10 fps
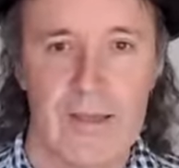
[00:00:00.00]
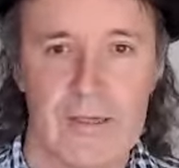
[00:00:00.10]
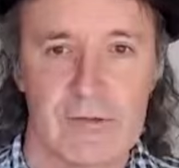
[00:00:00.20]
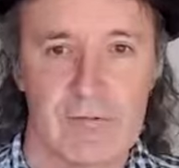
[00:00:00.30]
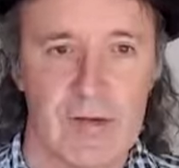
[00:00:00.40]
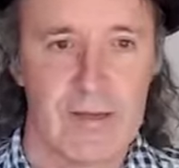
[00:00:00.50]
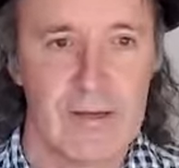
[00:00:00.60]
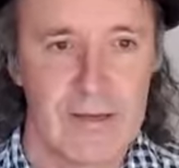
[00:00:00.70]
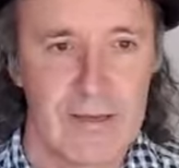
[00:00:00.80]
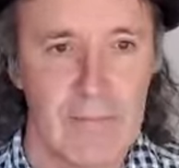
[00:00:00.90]
Ezra and
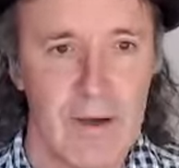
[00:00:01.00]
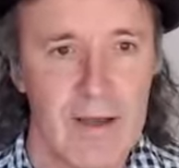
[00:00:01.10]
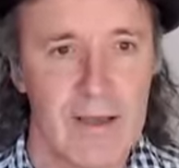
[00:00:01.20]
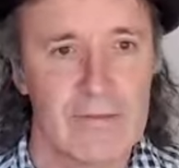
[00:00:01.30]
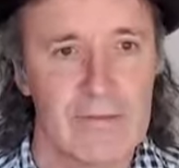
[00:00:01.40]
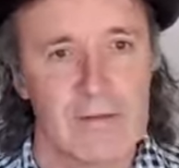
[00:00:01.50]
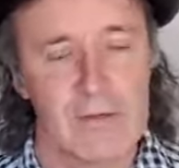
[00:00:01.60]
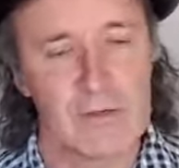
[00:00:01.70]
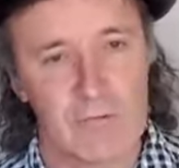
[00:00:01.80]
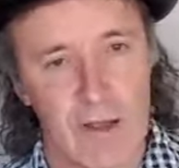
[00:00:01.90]
Nehemiah that
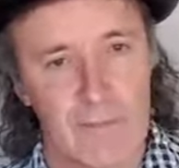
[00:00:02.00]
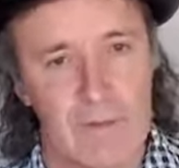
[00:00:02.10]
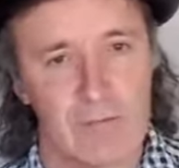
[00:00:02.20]
describe